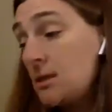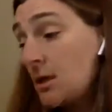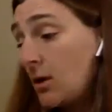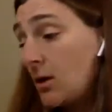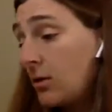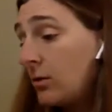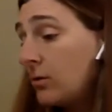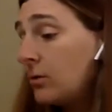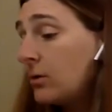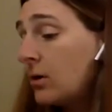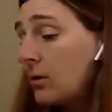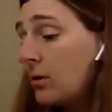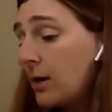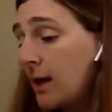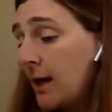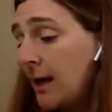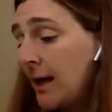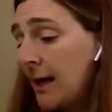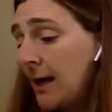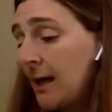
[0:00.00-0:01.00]
So go
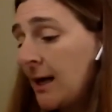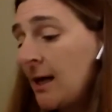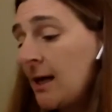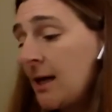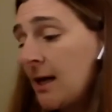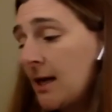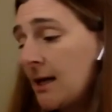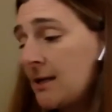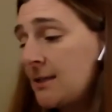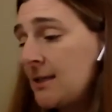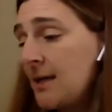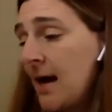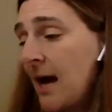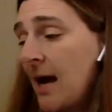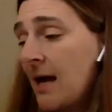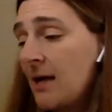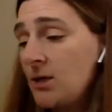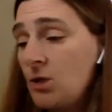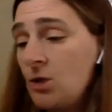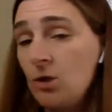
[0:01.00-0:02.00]
ahead,
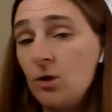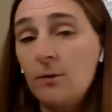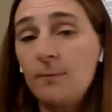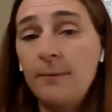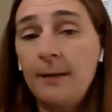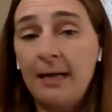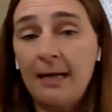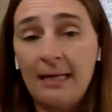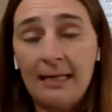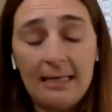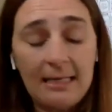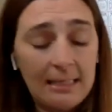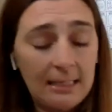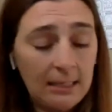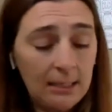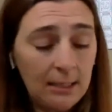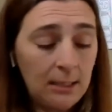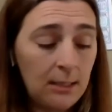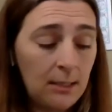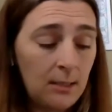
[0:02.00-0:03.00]
attach your bunny,